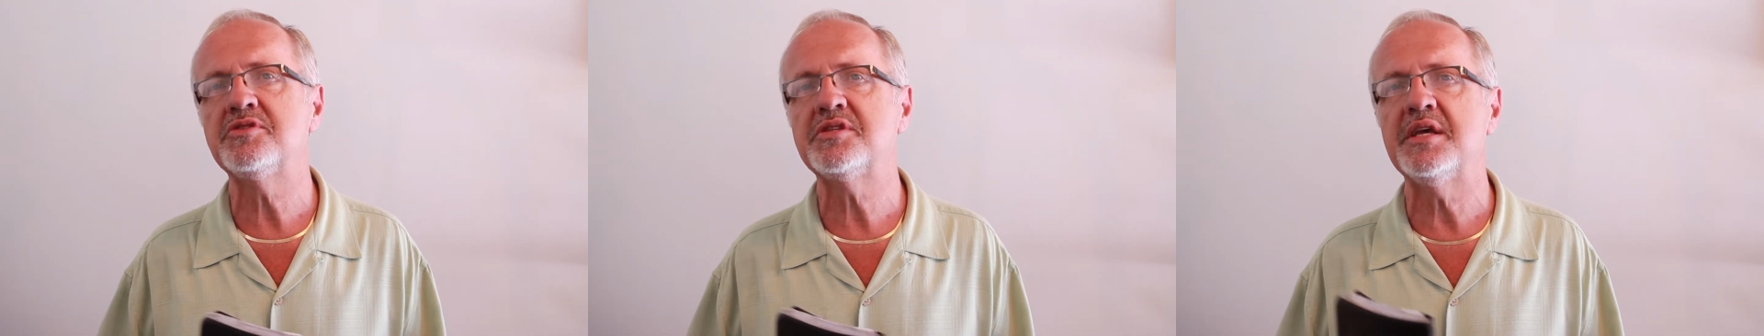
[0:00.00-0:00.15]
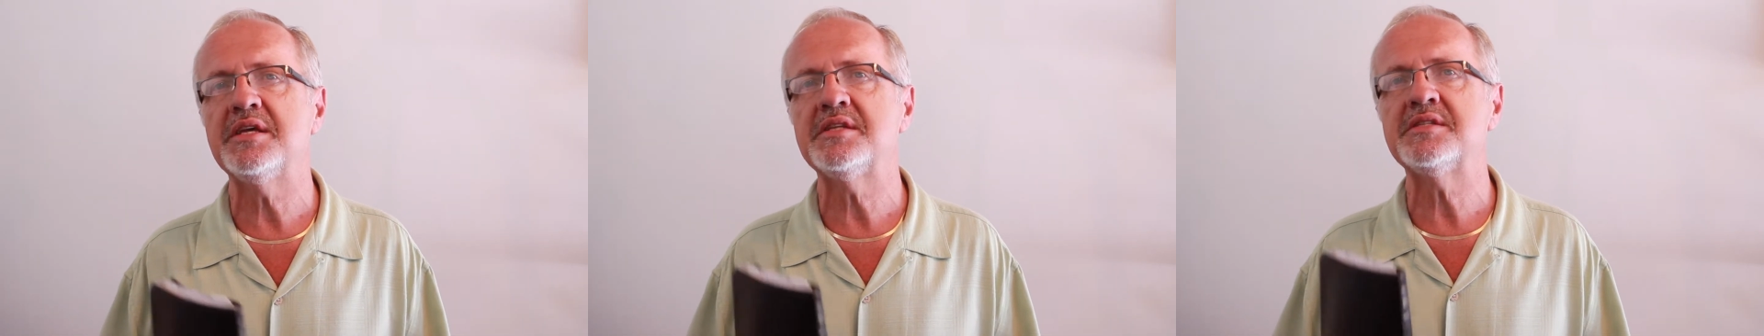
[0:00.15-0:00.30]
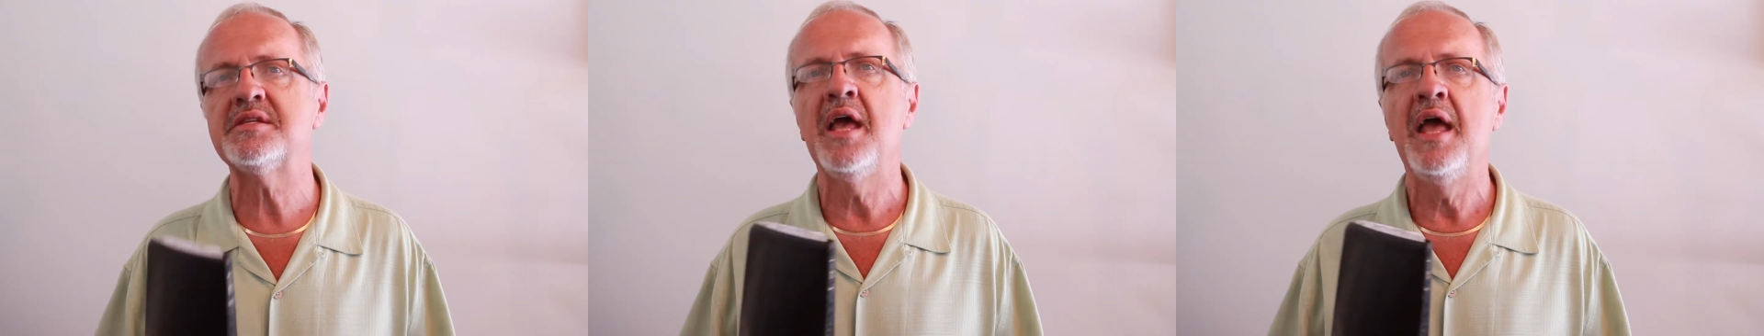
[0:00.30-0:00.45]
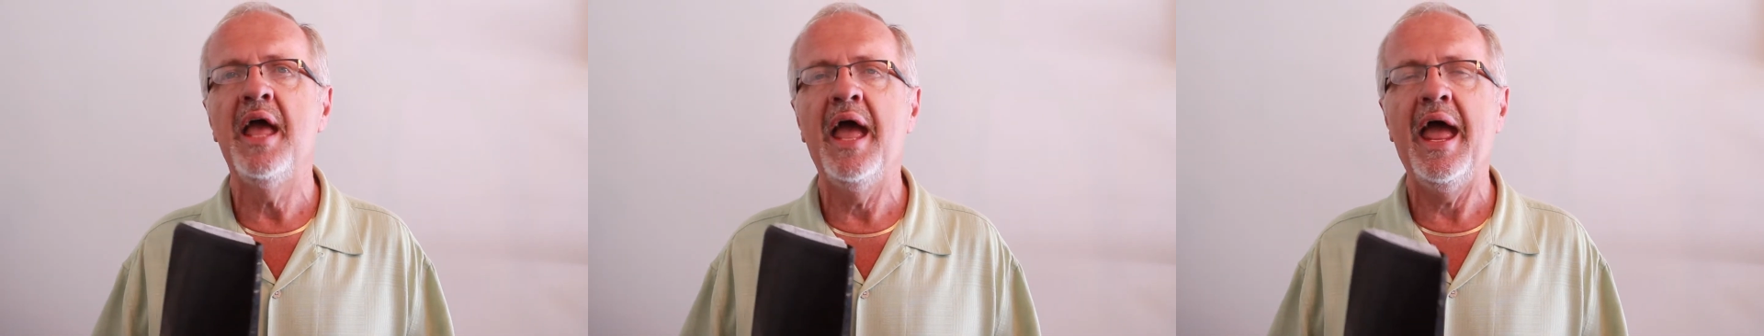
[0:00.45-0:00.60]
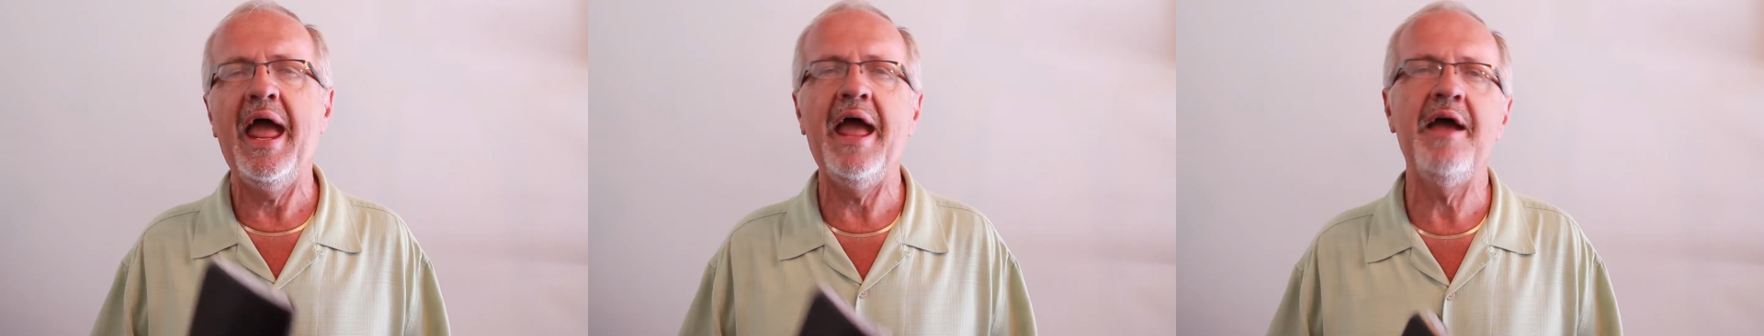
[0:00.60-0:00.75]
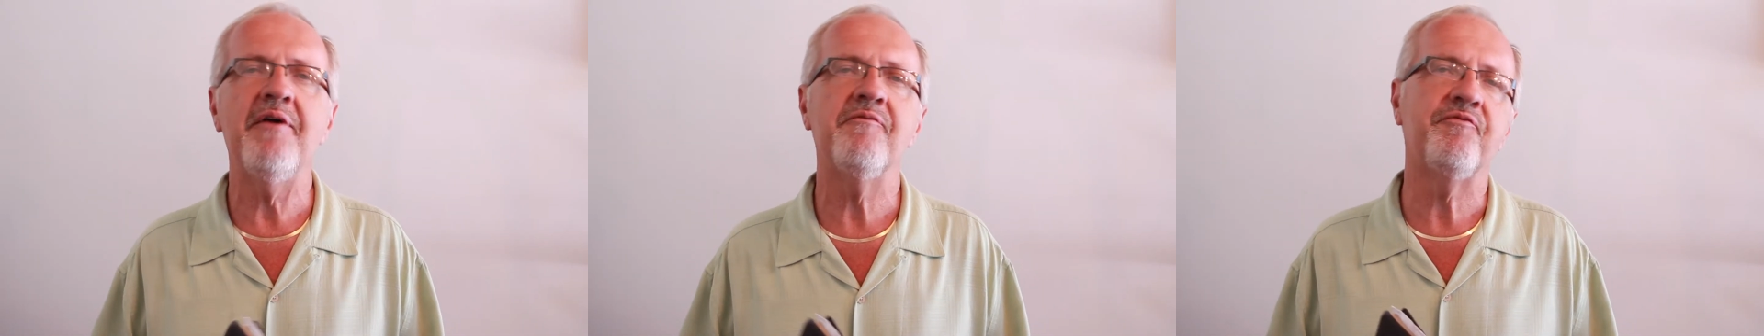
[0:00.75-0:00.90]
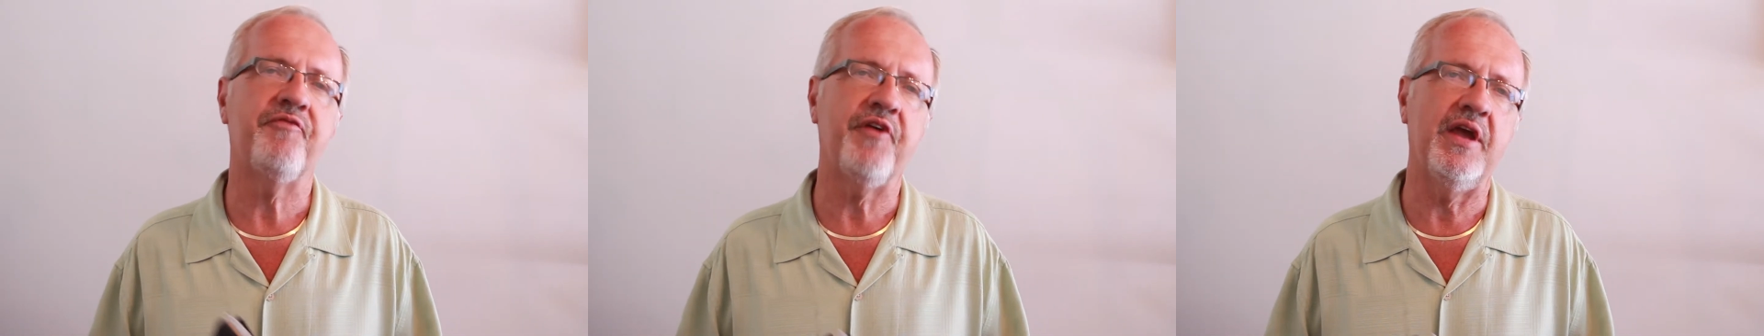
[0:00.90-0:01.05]
says,
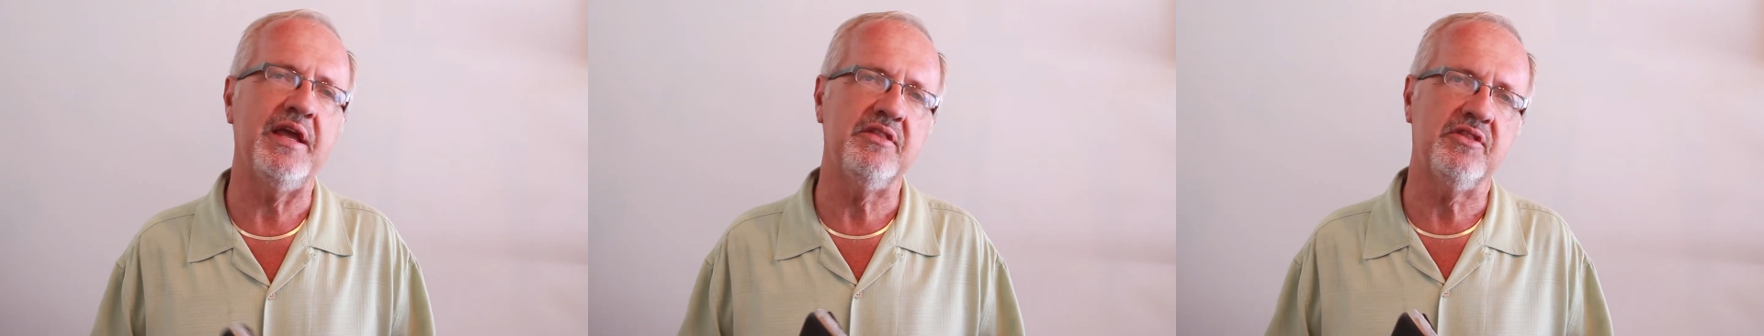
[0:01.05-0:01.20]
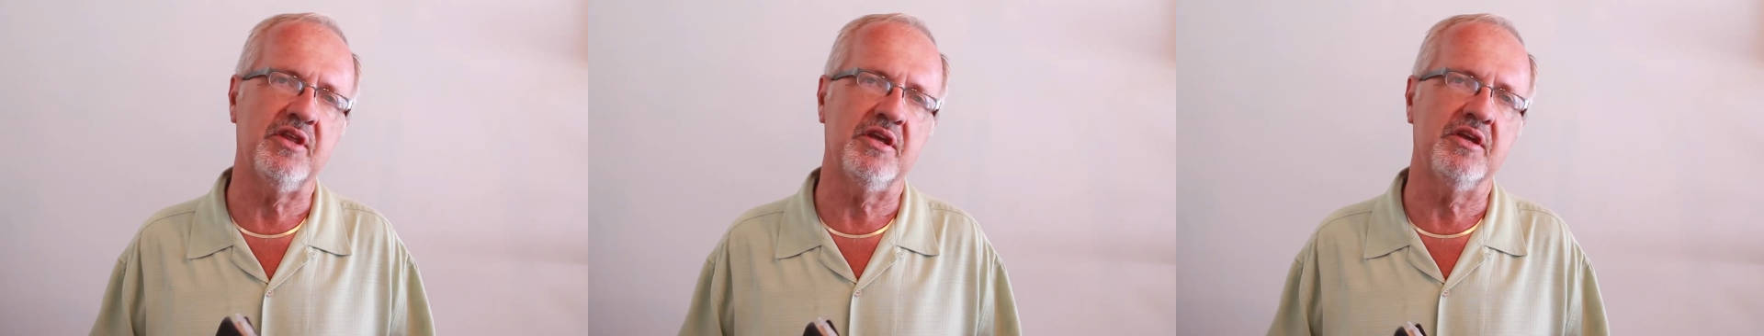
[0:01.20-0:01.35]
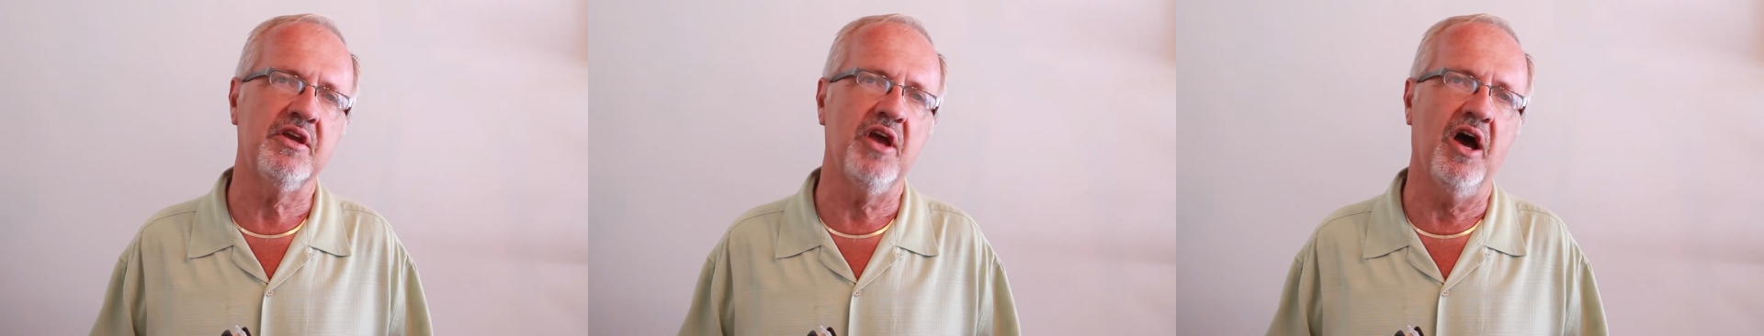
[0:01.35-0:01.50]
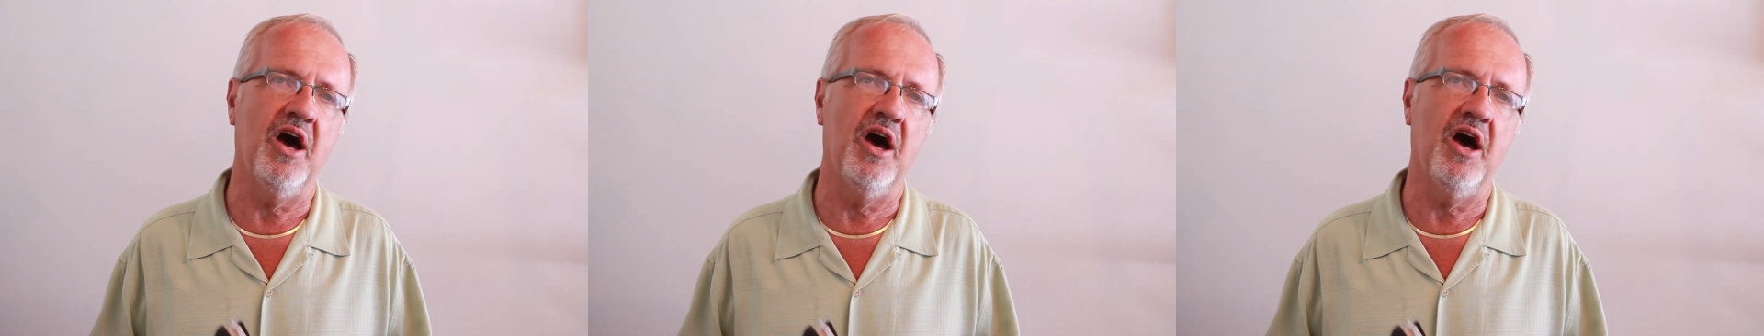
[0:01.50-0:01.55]
Have faith in